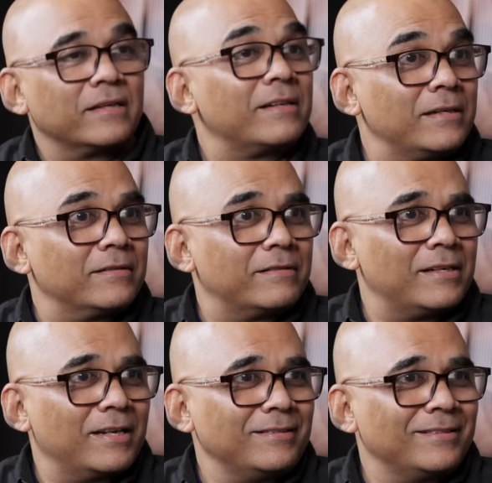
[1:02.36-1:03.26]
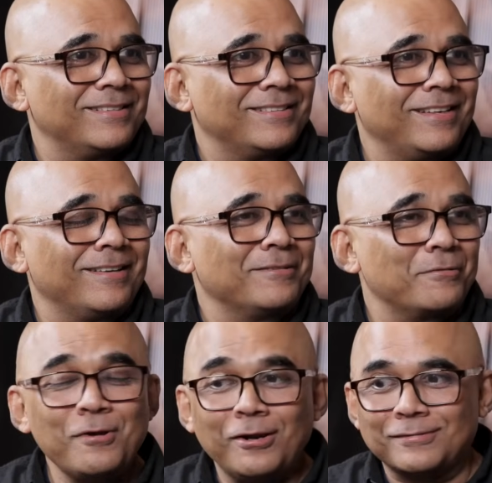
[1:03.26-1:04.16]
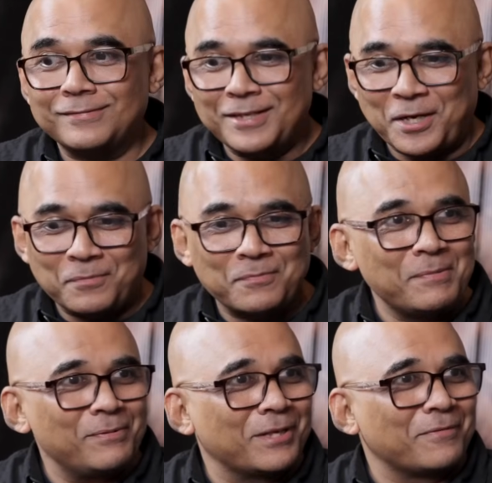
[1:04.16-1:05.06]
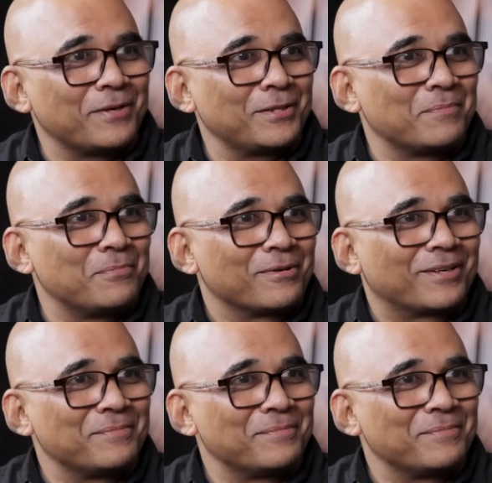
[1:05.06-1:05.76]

Green Light? Yeah. Yeah. Oh, God, the number of people that have read that book.